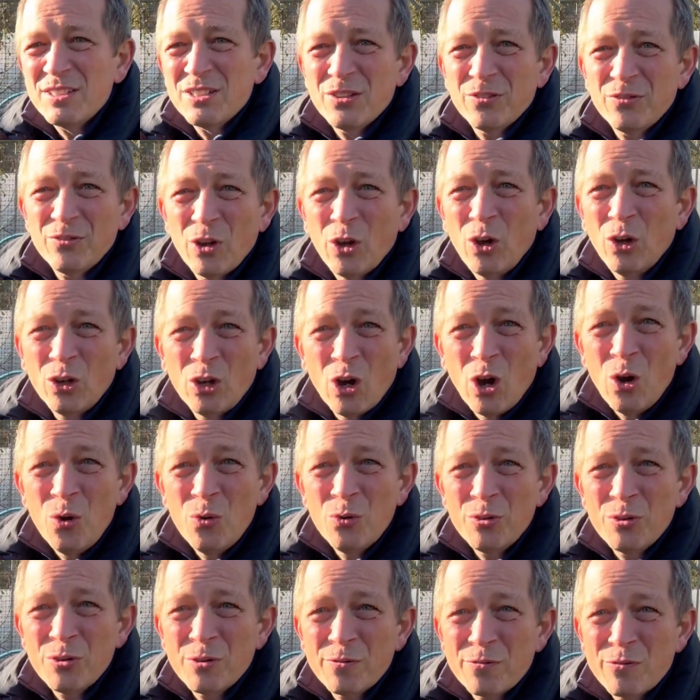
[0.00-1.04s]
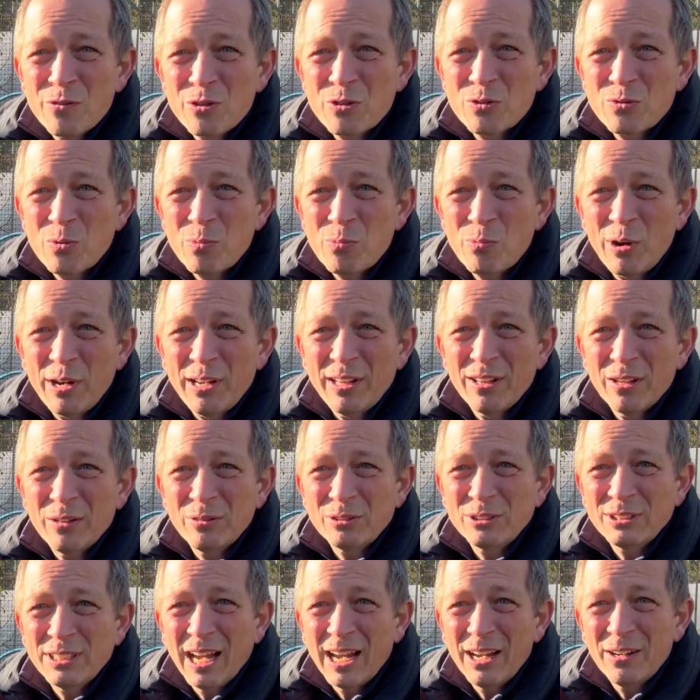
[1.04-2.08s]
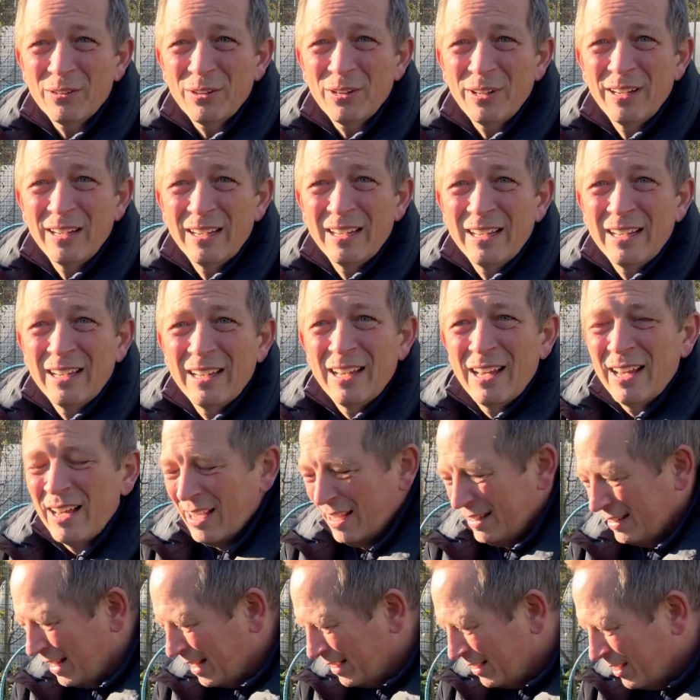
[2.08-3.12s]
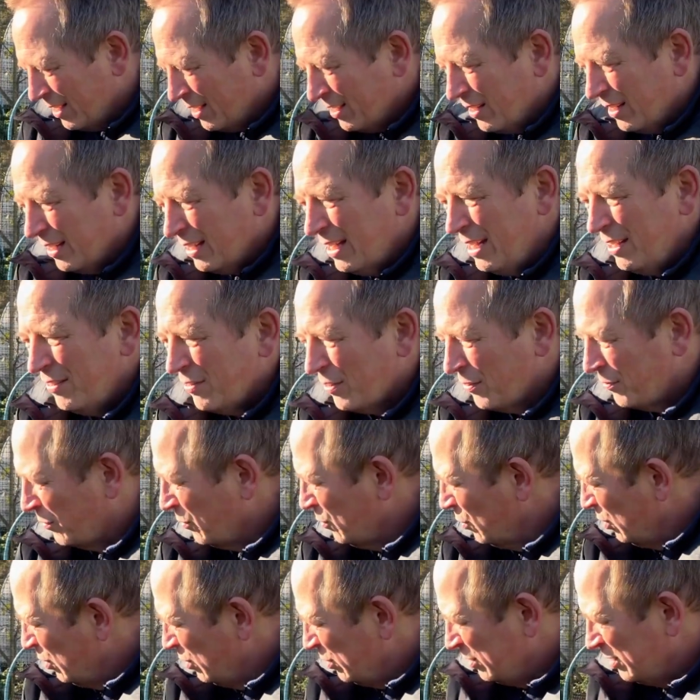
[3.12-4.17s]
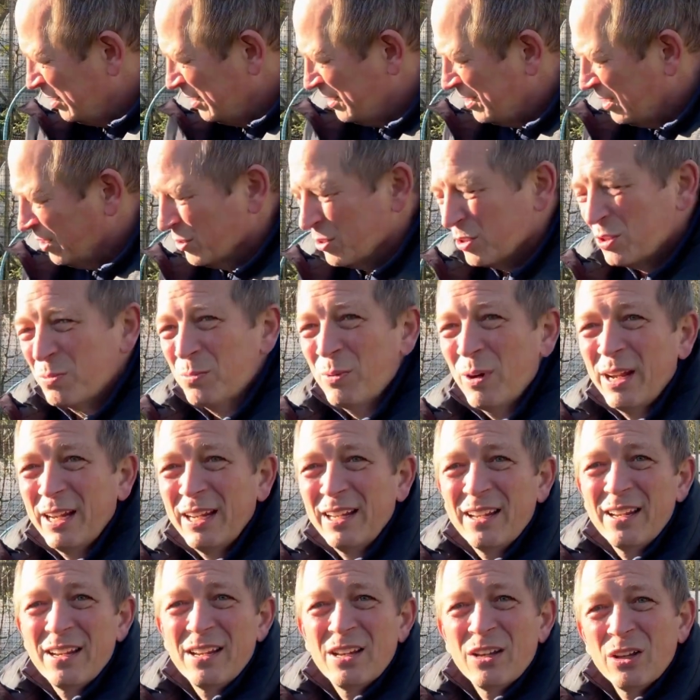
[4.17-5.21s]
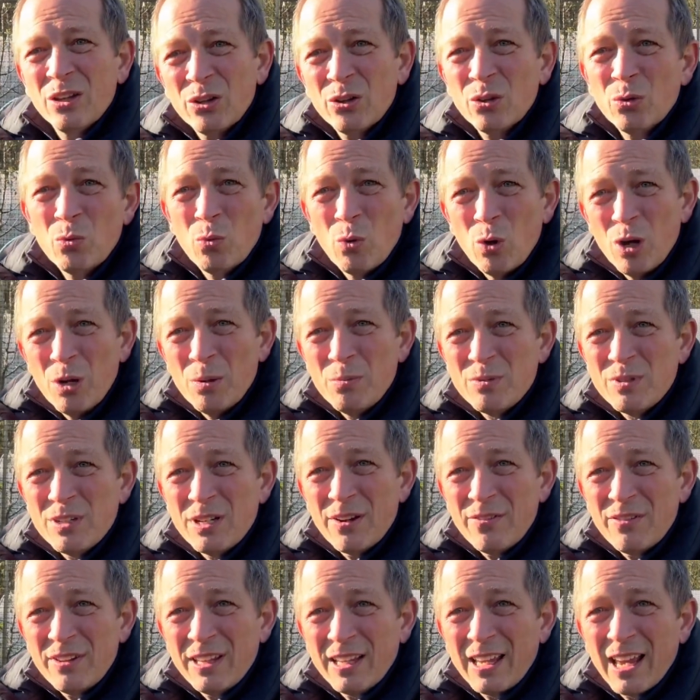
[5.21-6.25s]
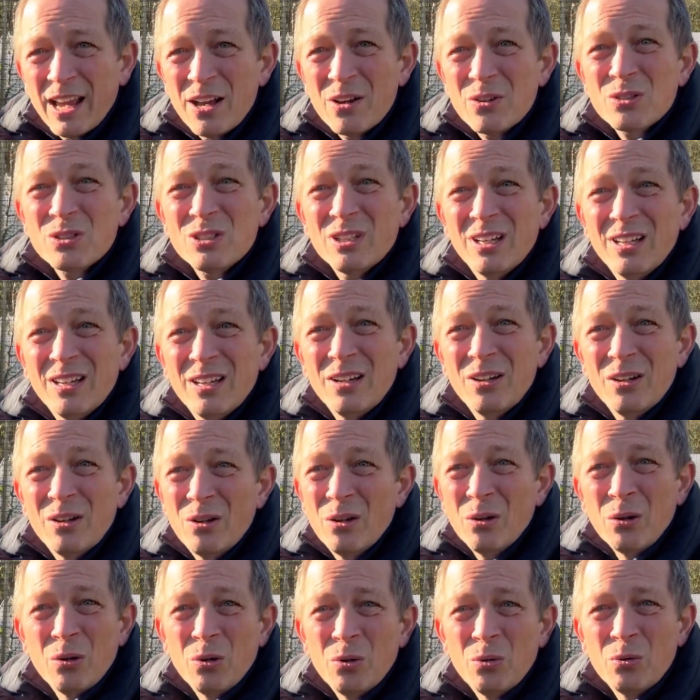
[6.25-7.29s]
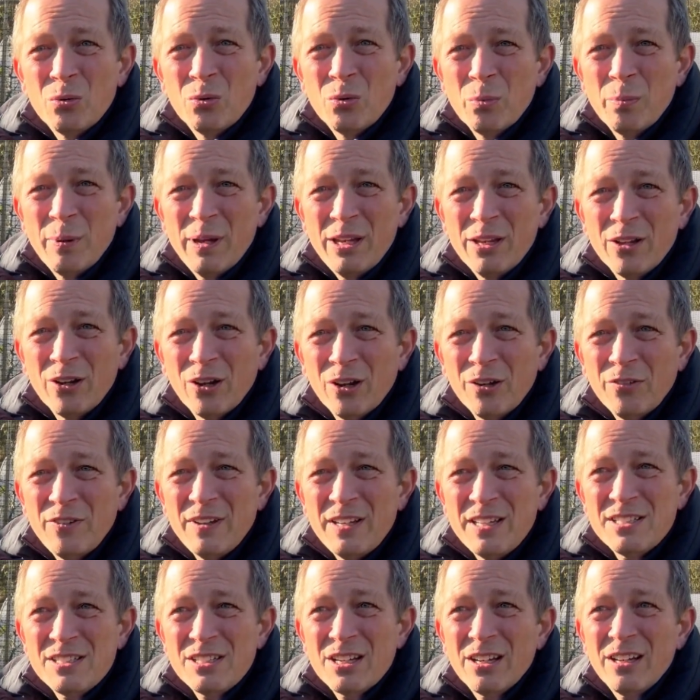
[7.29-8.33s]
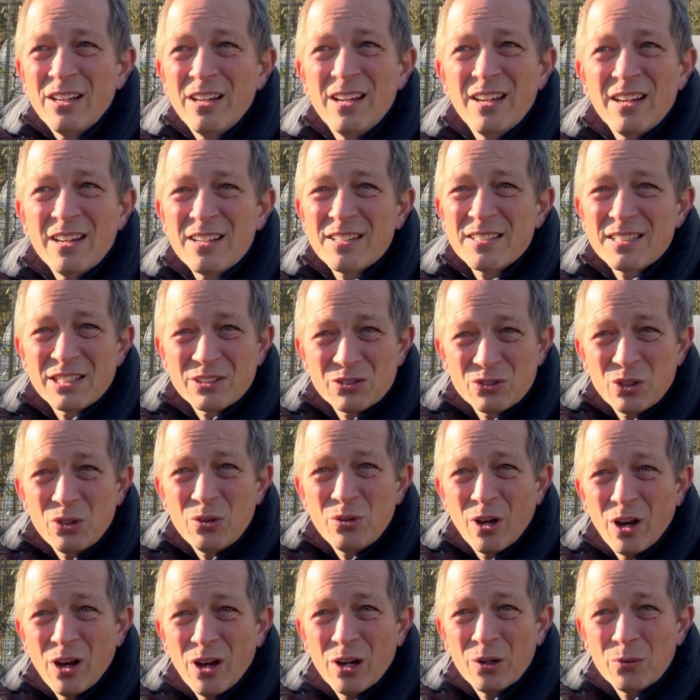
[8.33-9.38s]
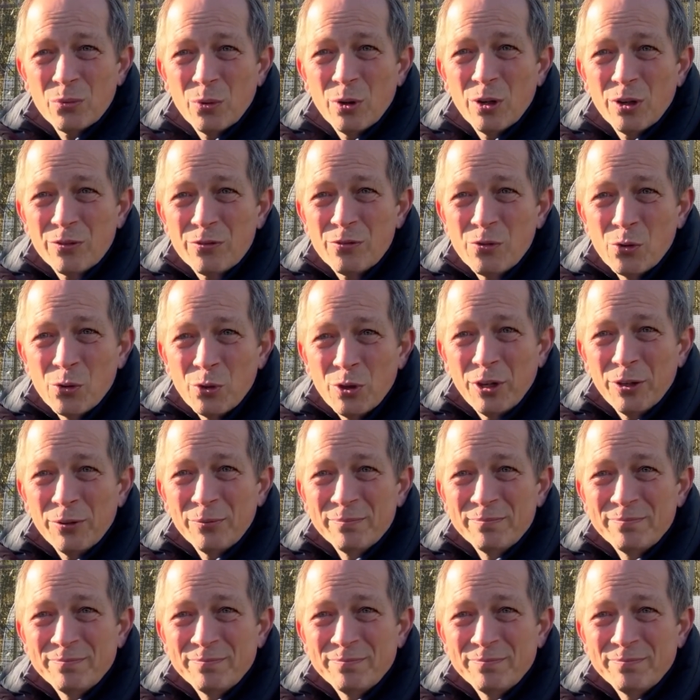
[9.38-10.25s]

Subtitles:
The cold and the frost will break those down, and then leave it until the spring. The worms and everything else will make your life easier because they'll do the hard work for you.